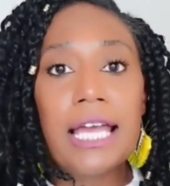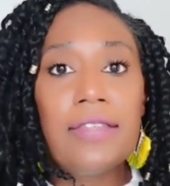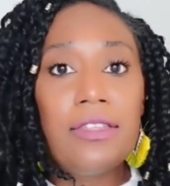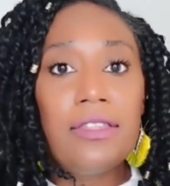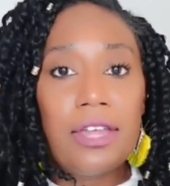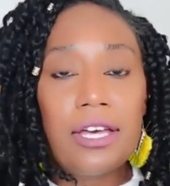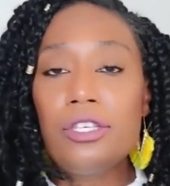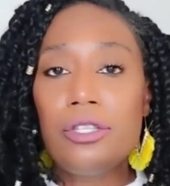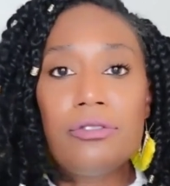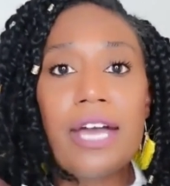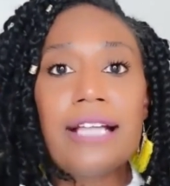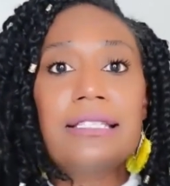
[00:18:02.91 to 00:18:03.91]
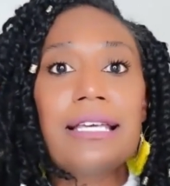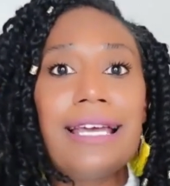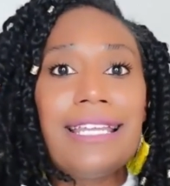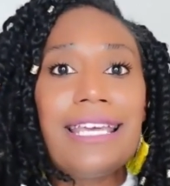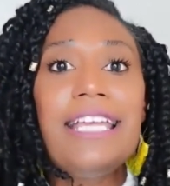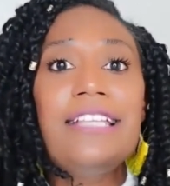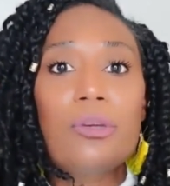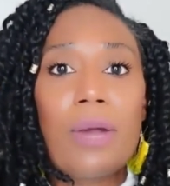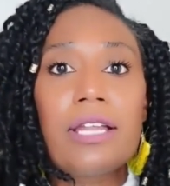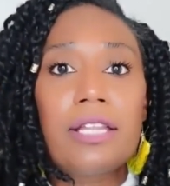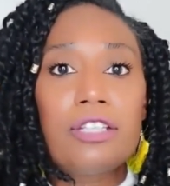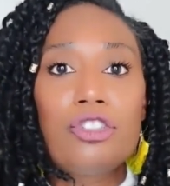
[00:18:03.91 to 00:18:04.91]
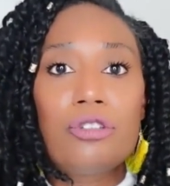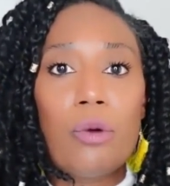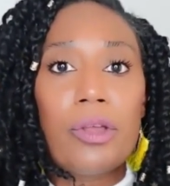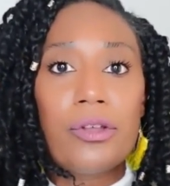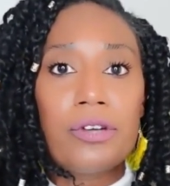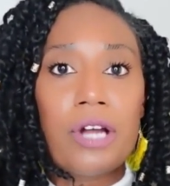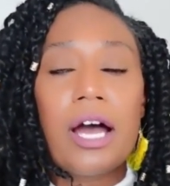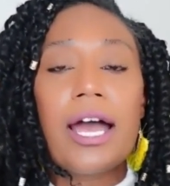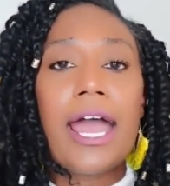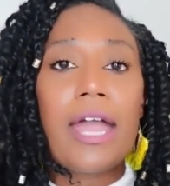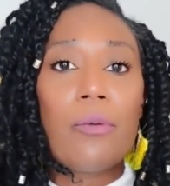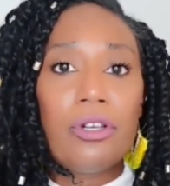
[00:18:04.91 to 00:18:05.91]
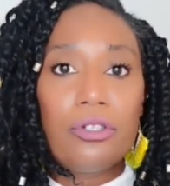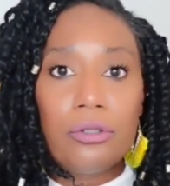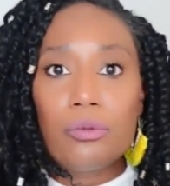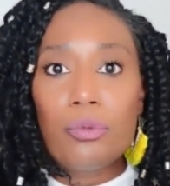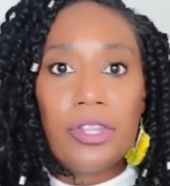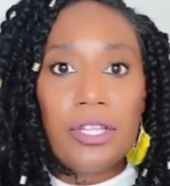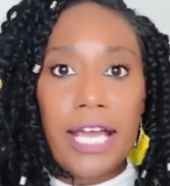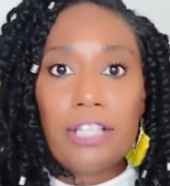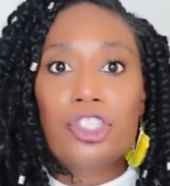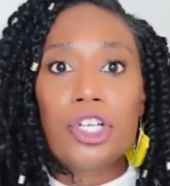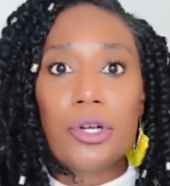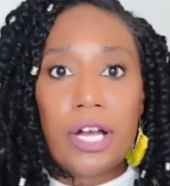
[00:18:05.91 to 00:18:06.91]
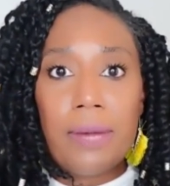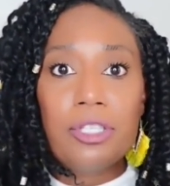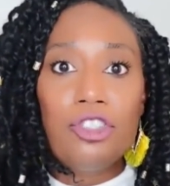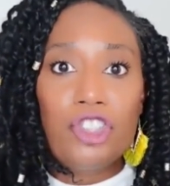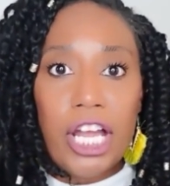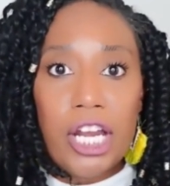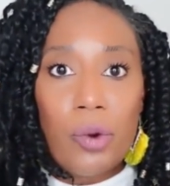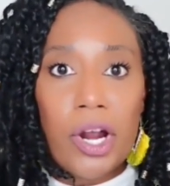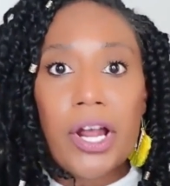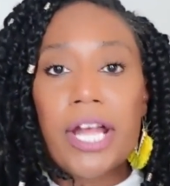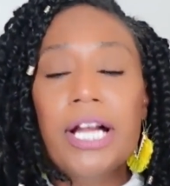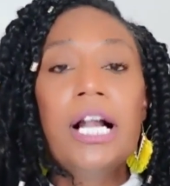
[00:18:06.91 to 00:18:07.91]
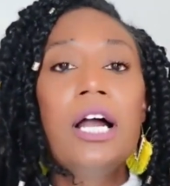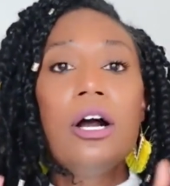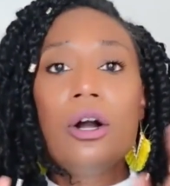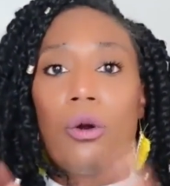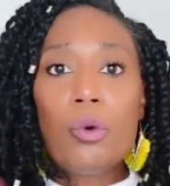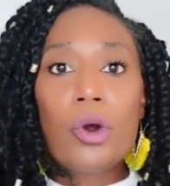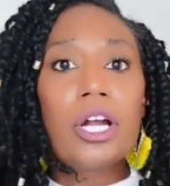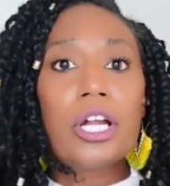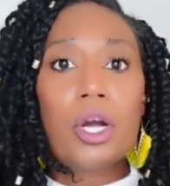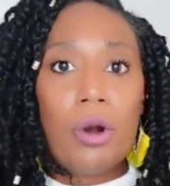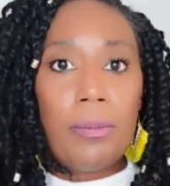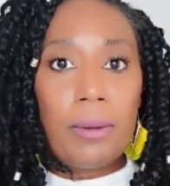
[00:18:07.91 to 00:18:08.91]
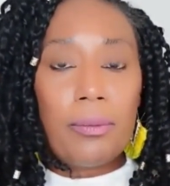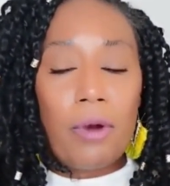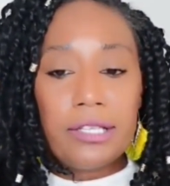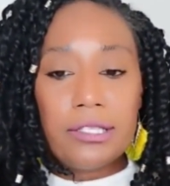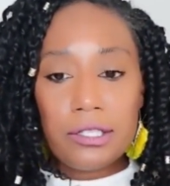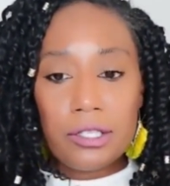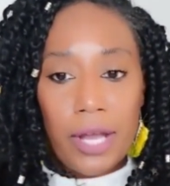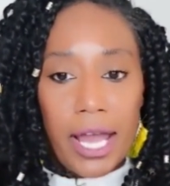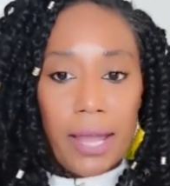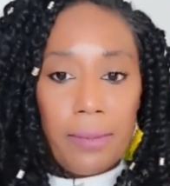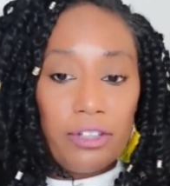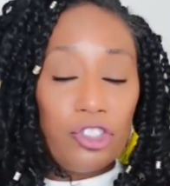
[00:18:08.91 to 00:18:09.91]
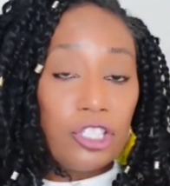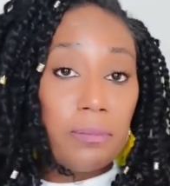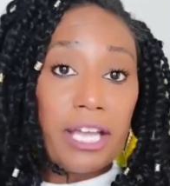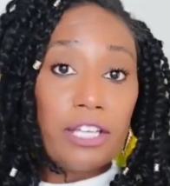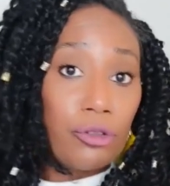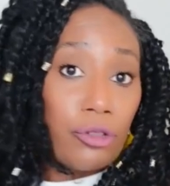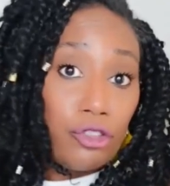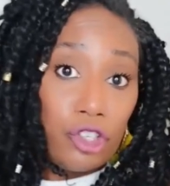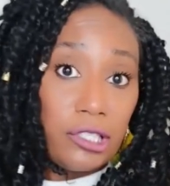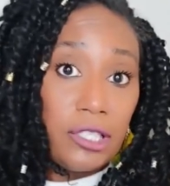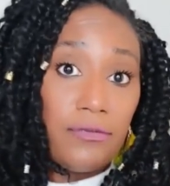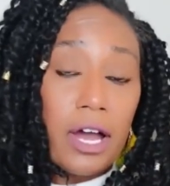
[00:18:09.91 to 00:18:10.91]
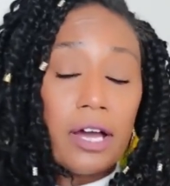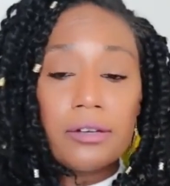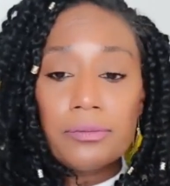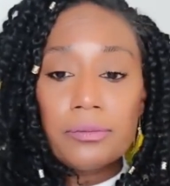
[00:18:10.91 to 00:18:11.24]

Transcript: And then that's an easy way to let you know whether or not, hey, when the next year comes in January, we're going to go up on prices. Okay. But just make sure they're justified.